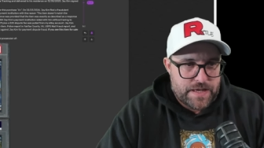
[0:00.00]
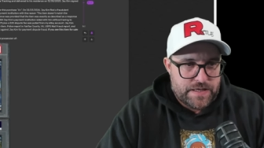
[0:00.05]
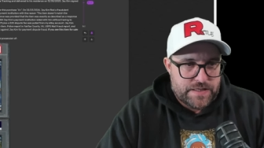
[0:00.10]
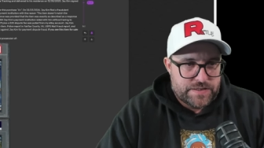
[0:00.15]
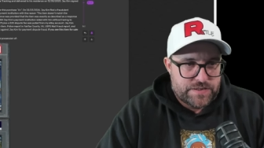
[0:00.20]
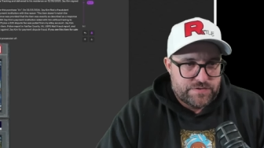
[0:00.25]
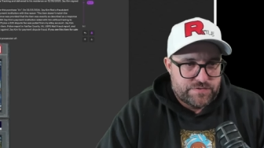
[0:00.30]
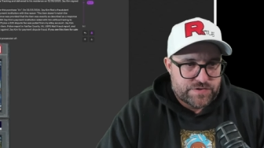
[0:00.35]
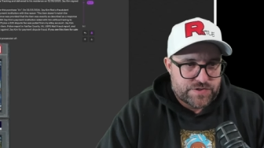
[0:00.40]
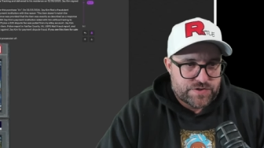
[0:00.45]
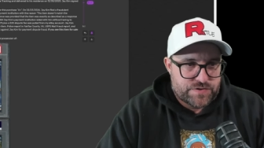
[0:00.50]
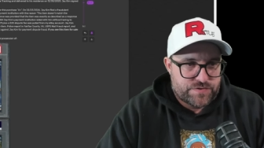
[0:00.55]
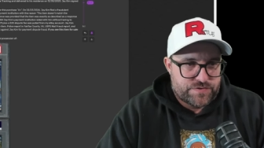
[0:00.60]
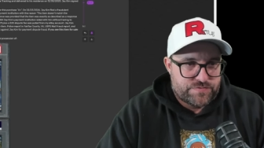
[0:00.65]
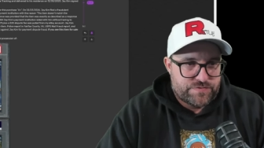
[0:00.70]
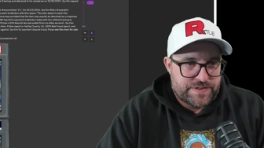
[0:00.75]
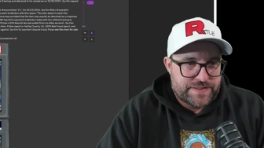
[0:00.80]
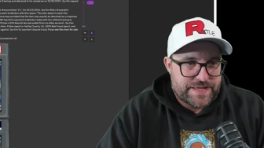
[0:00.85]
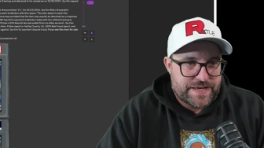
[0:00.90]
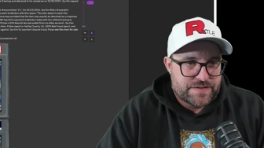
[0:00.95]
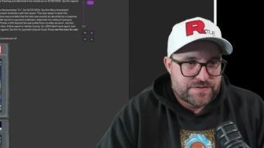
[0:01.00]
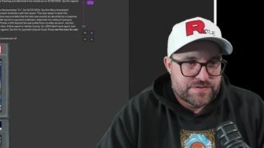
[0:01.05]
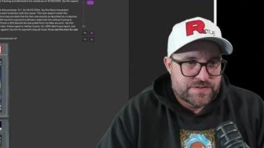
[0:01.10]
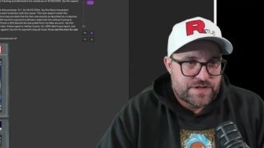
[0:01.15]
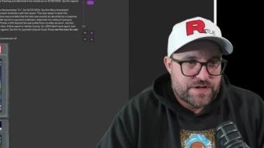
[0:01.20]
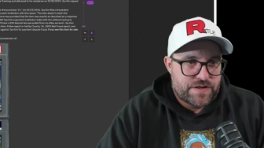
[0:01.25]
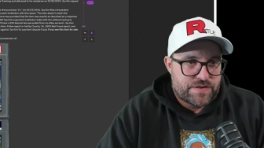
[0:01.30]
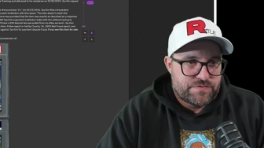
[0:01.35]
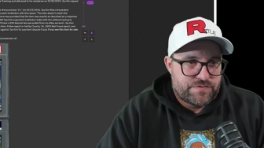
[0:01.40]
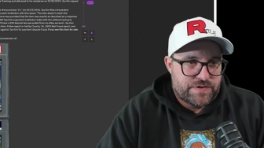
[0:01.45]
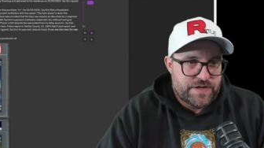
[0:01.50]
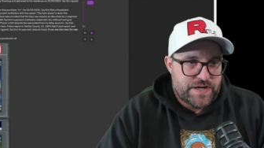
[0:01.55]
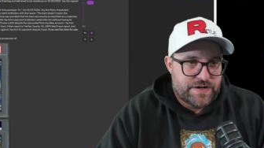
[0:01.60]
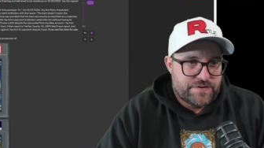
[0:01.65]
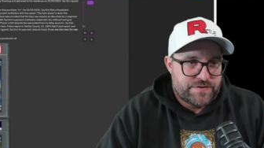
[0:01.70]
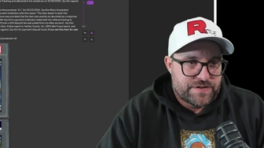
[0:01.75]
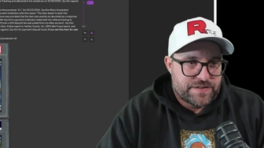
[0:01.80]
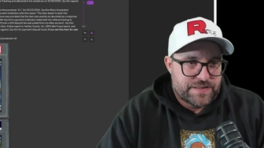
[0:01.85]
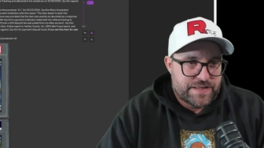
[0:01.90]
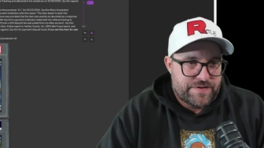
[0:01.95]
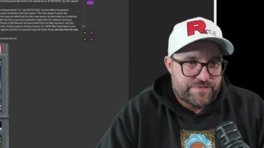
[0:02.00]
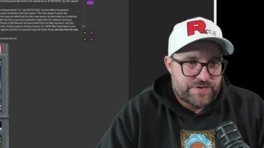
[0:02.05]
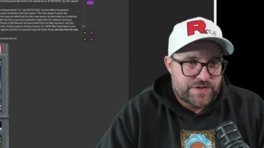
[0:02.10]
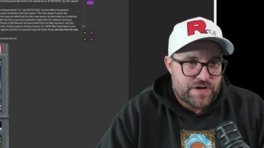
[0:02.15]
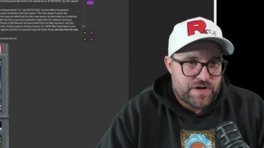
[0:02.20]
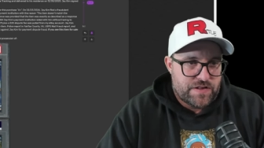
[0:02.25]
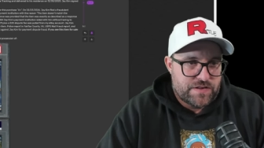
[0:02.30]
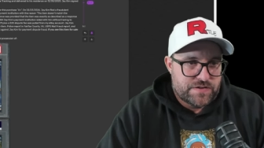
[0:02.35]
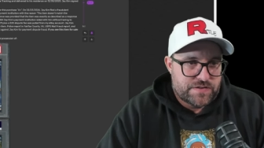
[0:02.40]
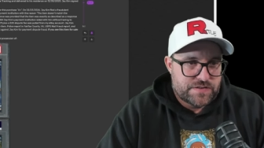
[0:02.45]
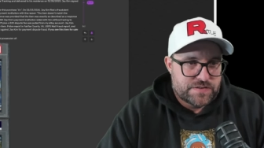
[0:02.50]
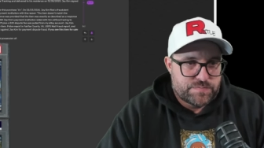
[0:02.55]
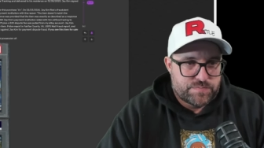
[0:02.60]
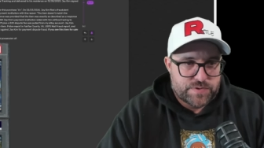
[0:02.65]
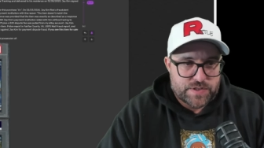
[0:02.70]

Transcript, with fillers: The original $3,311